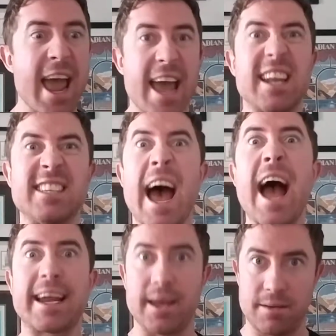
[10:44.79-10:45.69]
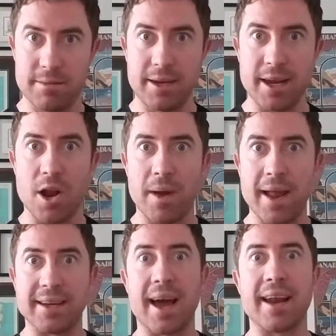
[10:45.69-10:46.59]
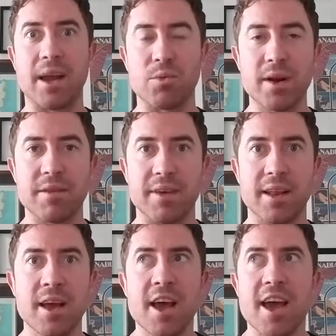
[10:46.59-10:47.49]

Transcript: and attack it, you know, and kind of get rid of it.